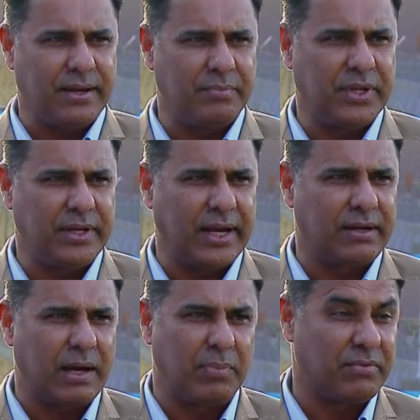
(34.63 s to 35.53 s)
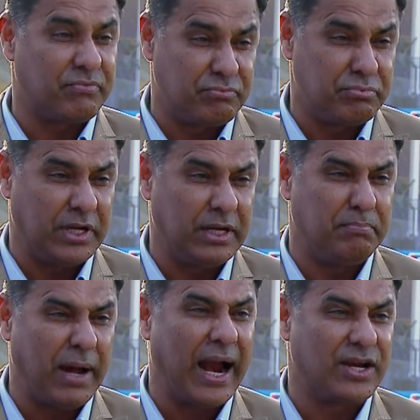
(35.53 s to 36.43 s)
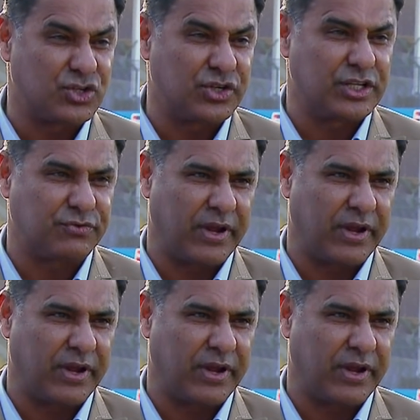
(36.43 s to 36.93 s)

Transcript: I mean, he had a couple of really bad stress